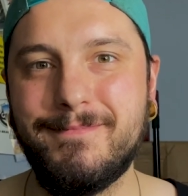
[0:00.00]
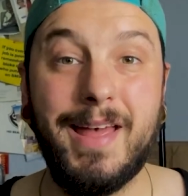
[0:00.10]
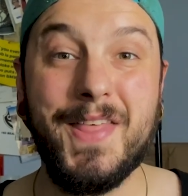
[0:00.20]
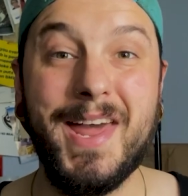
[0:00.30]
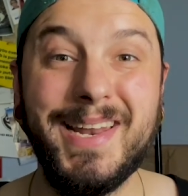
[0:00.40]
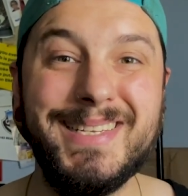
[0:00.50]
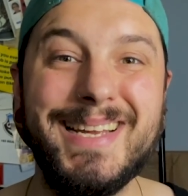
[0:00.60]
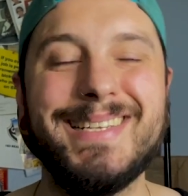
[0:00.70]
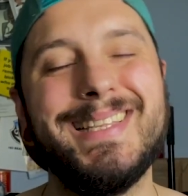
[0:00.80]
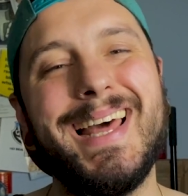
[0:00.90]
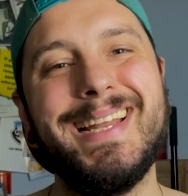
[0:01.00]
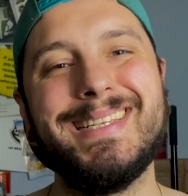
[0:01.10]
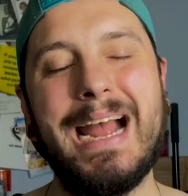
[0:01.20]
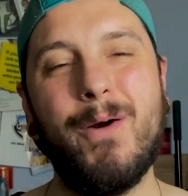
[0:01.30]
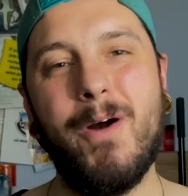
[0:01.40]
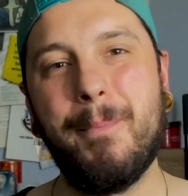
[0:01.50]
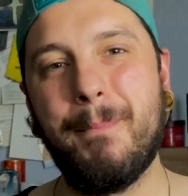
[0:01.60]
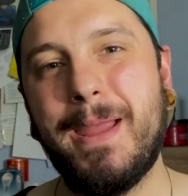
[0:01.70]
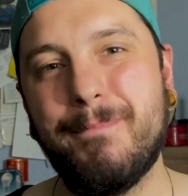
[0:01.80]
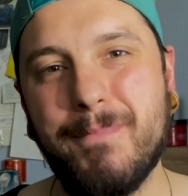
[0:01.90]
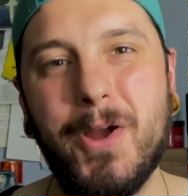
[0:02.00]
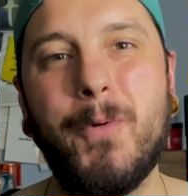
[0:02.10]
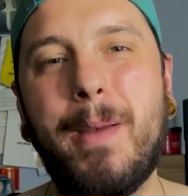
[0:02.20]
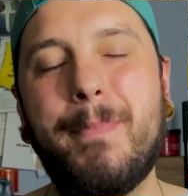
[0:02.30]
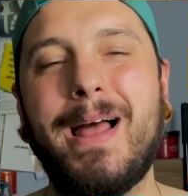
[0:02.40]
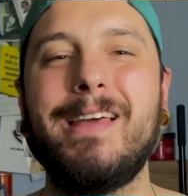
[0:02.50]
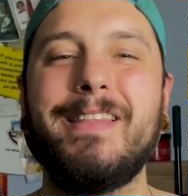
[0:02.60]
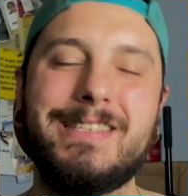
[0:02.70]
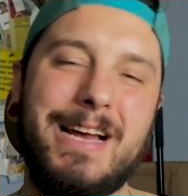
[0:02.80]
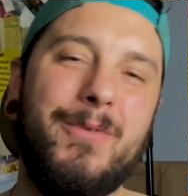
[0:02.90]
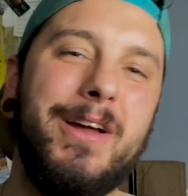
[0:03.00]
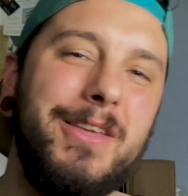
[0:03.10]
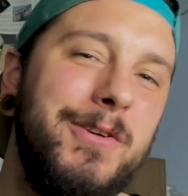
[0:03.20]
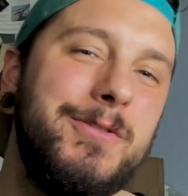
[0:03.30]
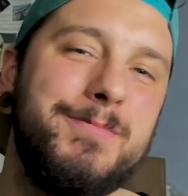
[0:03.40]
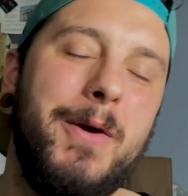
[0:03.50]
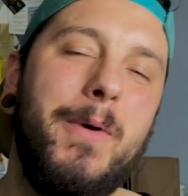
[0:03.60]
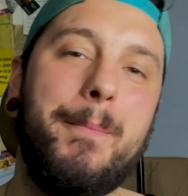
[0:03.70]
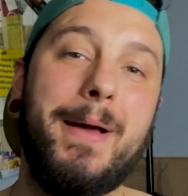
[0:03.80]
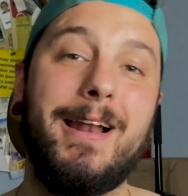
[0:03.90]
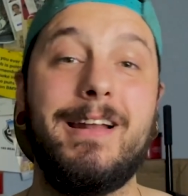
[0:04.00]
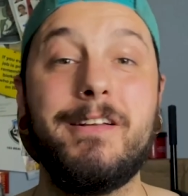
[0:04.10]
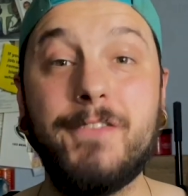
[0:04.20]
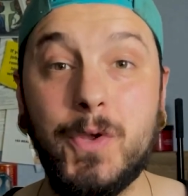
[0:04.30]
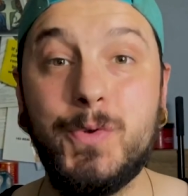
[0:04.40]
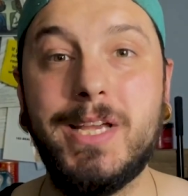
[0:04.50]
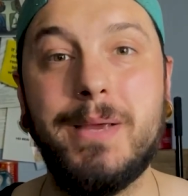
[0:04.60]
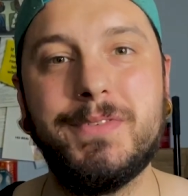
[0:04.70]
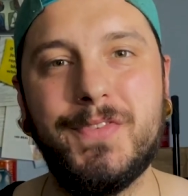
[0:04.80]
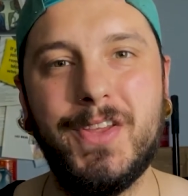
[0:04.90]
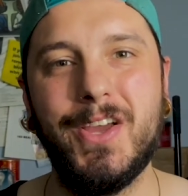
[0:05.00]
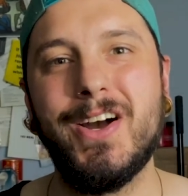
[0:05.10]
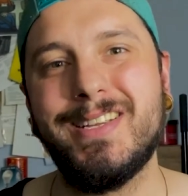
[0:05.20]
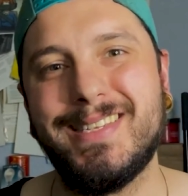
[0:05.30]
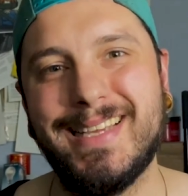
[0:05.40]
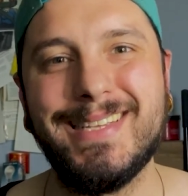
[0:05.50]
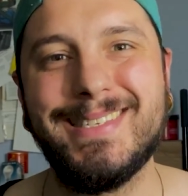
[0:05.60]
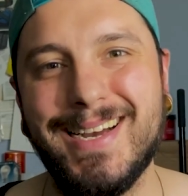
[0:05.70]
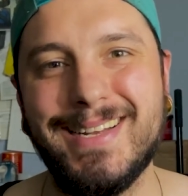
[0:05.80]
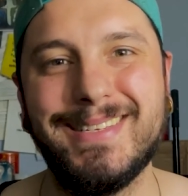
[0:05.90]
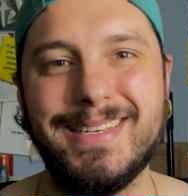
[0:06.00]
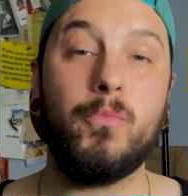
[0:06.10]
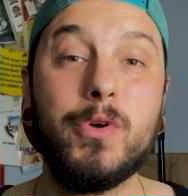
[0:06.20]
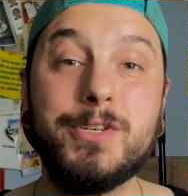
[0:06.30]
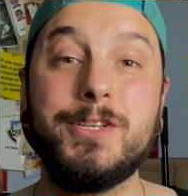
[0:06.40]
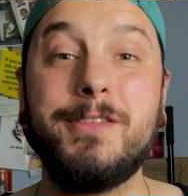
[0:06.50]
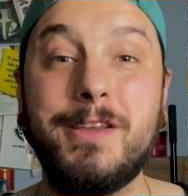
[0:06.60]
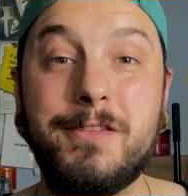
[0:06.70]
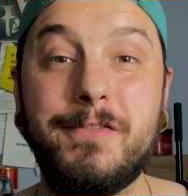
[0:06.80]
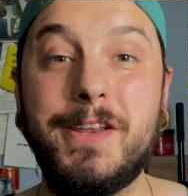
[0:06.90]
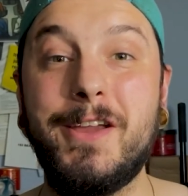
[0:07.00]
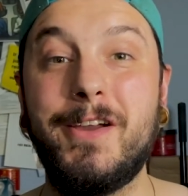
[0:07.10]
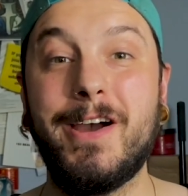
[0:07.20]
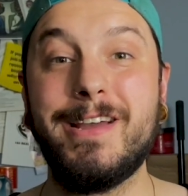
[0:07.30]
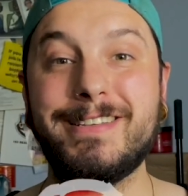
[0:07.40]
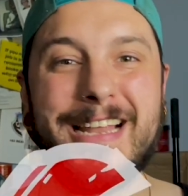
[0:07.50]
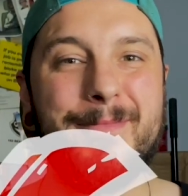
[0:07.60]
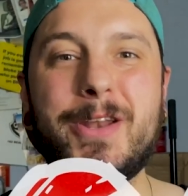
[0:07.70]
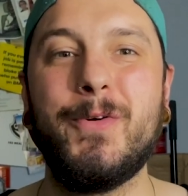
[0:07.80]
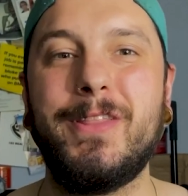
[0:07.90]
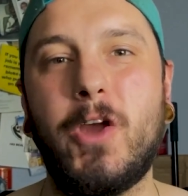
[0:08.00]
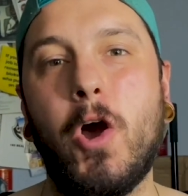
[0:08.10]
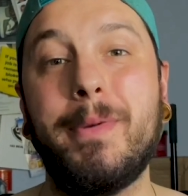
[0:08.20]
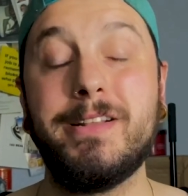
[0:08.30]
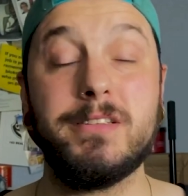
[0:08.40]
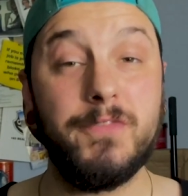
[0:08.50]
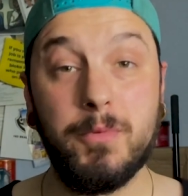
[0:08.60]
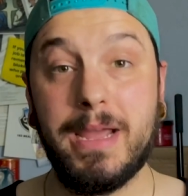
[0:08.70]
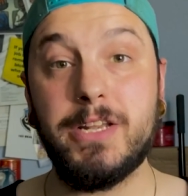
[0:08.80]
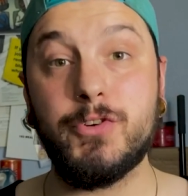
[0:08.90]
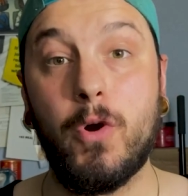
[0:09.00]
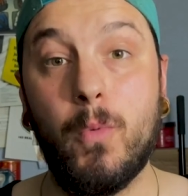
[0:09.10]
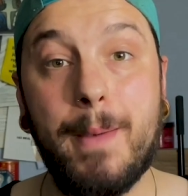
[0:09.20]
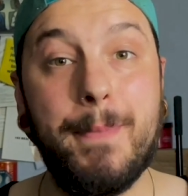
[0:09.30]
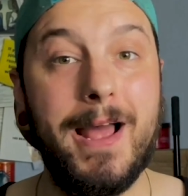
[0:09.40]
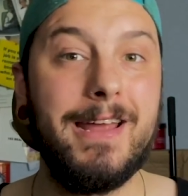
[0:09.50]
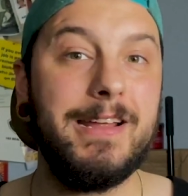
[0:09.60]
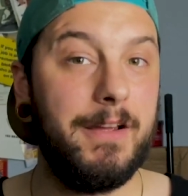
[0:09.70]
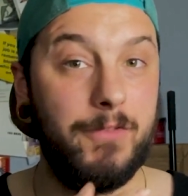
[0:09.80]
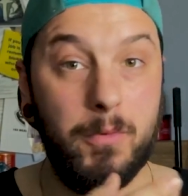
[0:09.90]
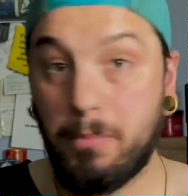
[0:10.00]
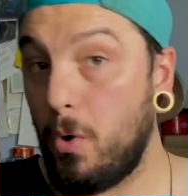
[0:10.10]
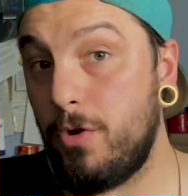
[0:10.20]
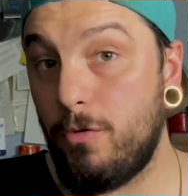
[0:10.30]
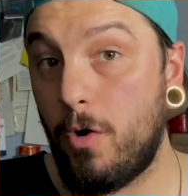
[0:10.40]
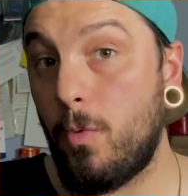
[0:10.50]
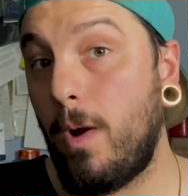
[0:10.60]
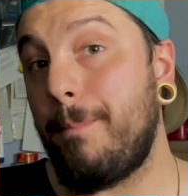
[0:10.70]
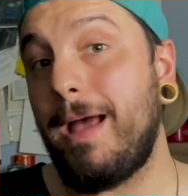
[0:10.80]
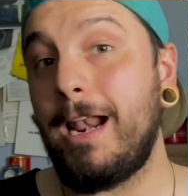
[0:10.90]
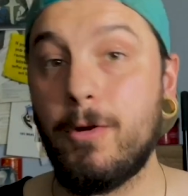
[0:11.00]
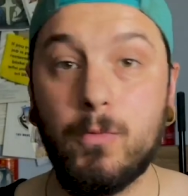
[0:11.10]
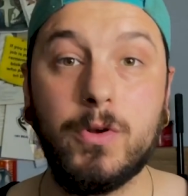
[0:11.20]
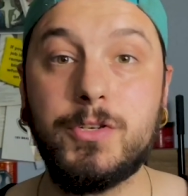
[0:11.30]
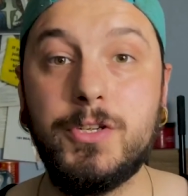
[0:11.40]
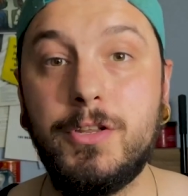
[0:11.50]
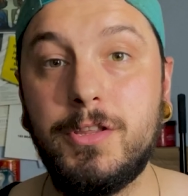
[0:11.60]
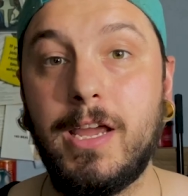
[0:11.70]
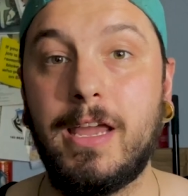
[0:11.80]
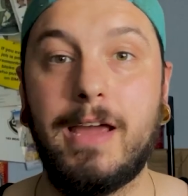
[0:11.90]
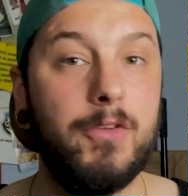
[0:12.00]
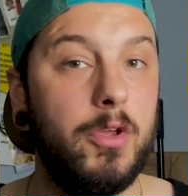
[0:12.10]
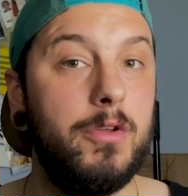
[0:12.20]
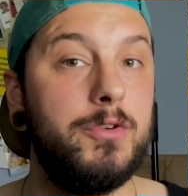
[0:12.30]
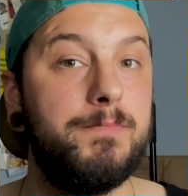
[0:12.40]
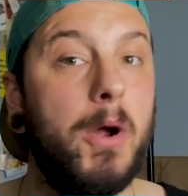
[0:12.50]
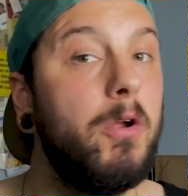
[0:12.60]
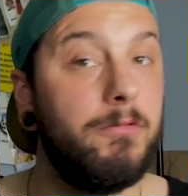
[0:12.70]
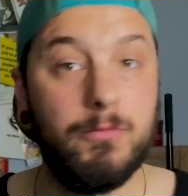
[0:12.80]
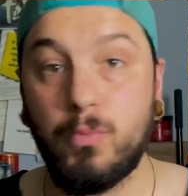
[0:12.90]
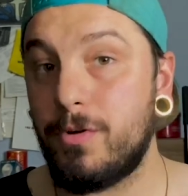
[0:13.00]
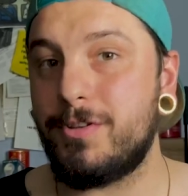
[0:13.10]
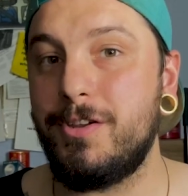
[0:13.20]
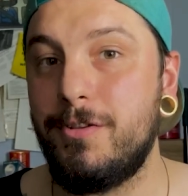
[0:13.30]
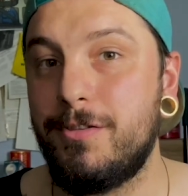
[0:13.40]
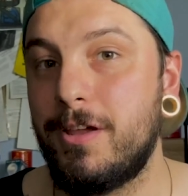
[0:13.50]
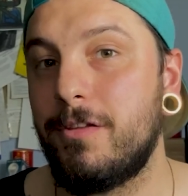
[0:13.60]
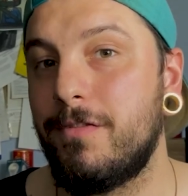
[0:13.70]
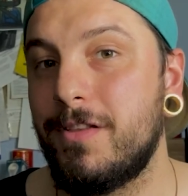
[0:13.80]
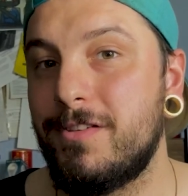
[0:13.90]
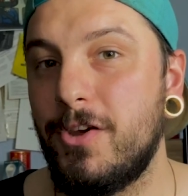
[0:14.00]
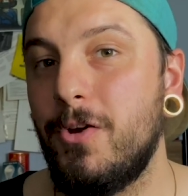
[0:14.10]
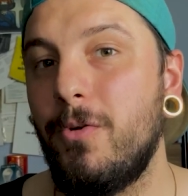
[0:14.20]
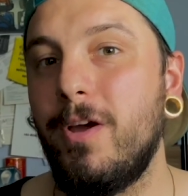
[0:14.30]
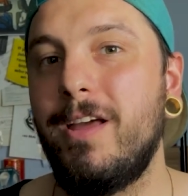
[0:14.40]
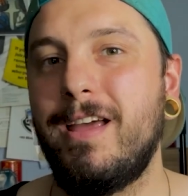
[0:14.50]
And that is it. That is how I made my wet palette. That's how I use my wet palette, and a few tips for you guys to get started. What did you think of the video, guys? Let me know in the comments. Have you made your own wet palette? Have you bought your own wet palette? What do you think? Have you used both? What do you think of the two?